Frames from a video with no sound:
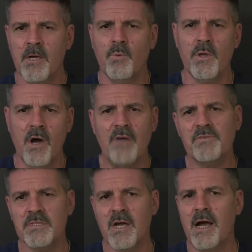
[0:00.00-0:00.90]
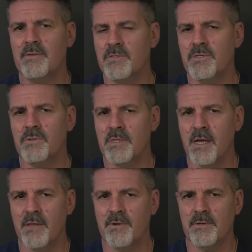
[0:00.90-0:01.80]
We often tie the two
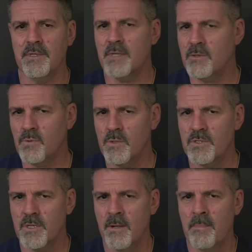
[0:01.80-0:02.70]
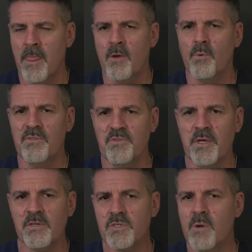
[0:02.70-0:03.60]
together. In other words, when
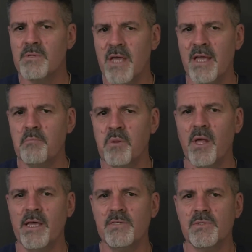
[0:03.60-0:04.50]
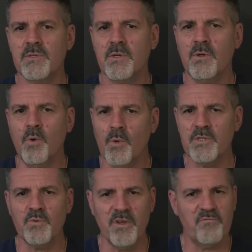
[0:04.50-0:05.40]
things don't take place
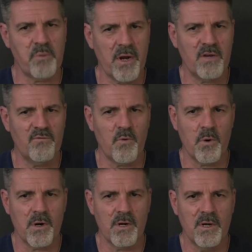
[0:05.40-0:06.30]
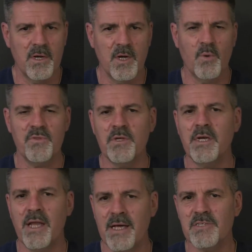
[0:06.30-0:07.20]
which we've prayed for within
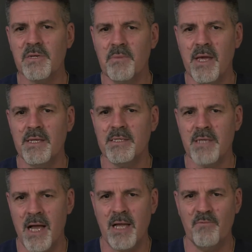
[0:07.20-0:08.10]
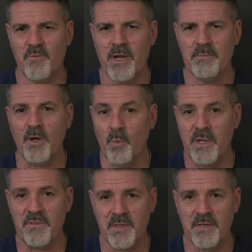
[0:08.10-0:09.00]
an estimated time frame that
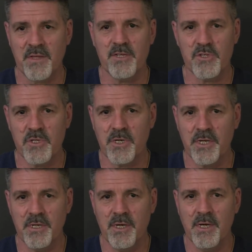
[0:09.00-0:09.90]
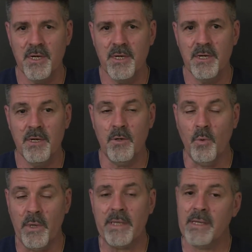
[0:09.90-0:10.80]
we think they should,
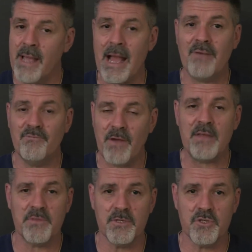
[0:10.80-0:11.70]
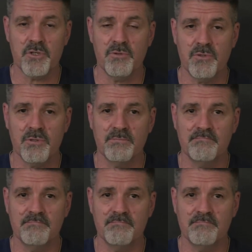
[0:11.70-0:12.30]
we can have faith issues.